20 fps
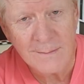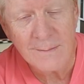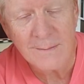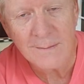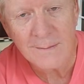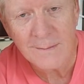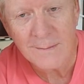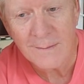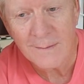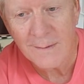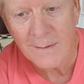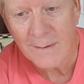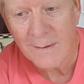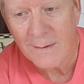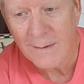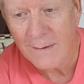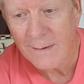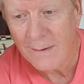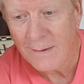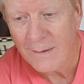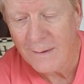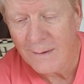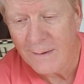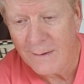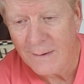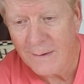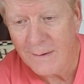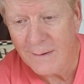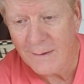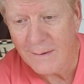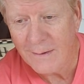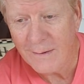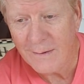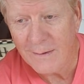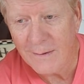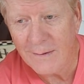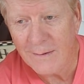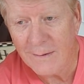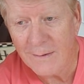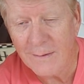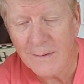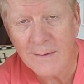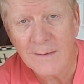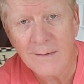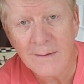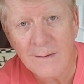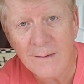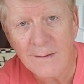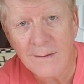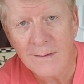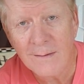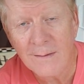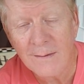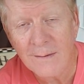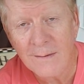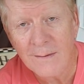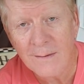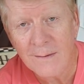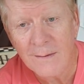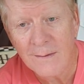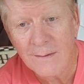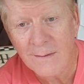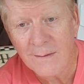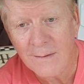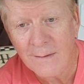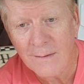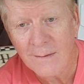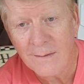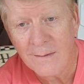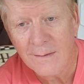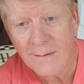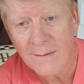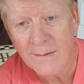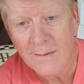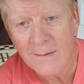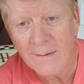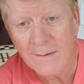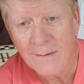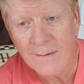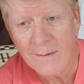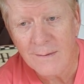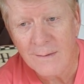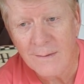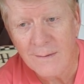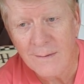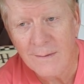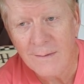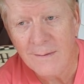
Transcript: This person isn't speaking.